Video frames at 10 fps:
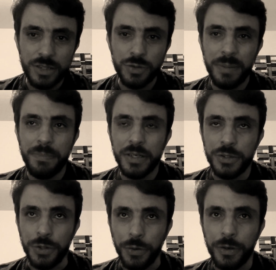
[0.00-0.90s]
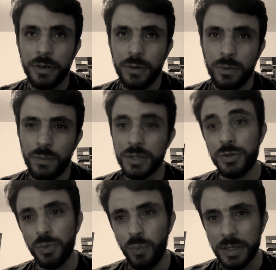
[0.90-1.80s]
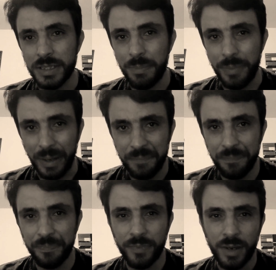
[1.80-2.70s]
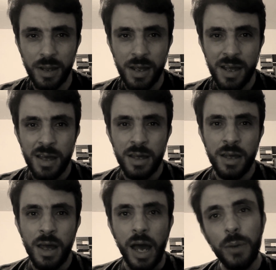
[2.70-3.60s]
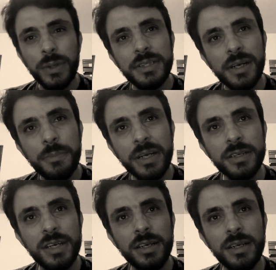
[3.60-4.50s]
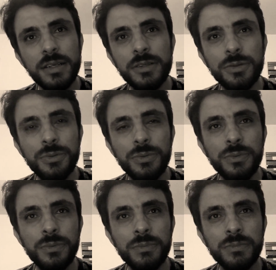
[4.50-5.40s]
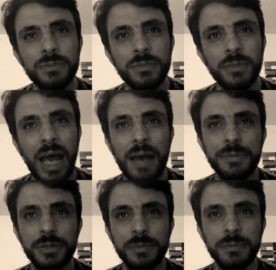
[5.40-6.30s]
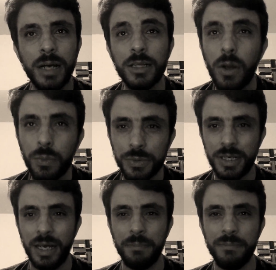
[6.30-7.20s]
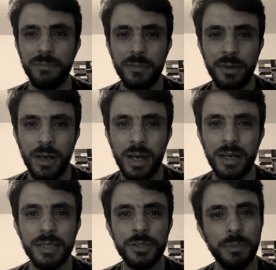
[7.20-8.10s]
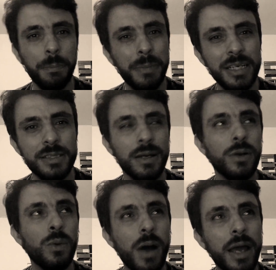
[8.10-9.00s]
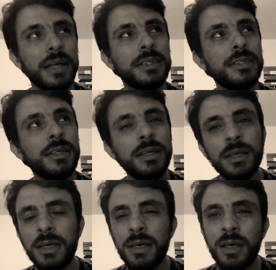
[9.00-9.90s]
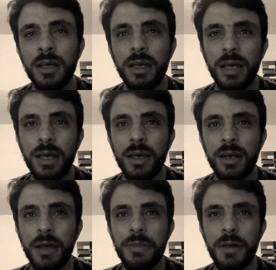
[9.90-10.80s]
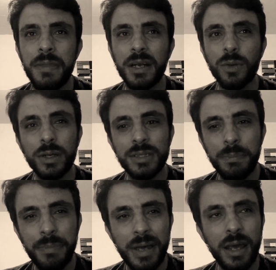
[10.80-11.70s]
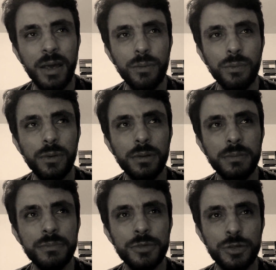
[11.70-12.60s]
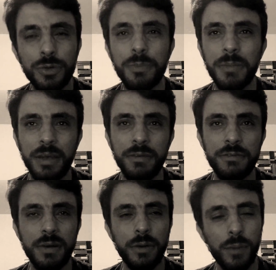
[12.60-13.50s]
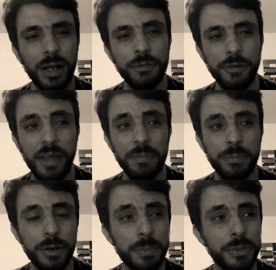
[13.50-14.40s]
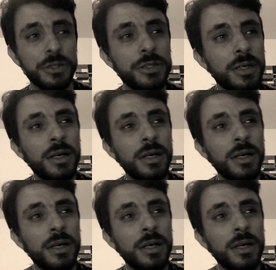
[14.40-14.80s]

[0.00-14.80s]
Trip I took was to Guatapé. I went there because I needed to have some alone time. I needed some peace and quiet. And I thought that Guatapé will suit me very well for that purpose.